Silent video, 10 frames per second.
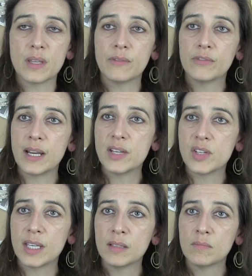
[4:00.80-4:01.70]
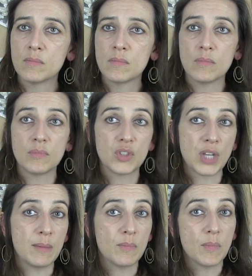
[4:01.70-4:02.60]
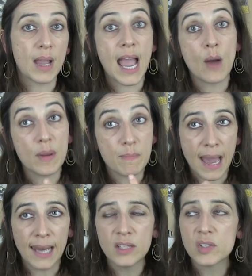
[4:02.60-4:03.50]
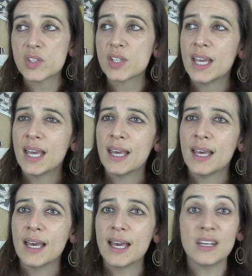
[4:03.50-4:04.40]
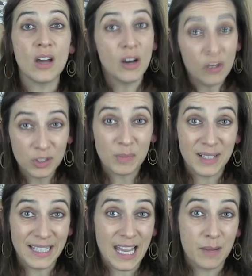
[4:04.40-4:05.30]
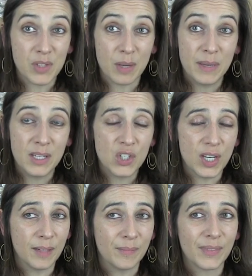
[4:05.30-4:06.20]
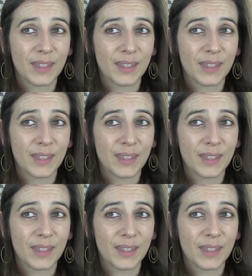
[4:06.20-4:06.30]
with our phrasing, shape how we balance, and ultimately helps our pitching.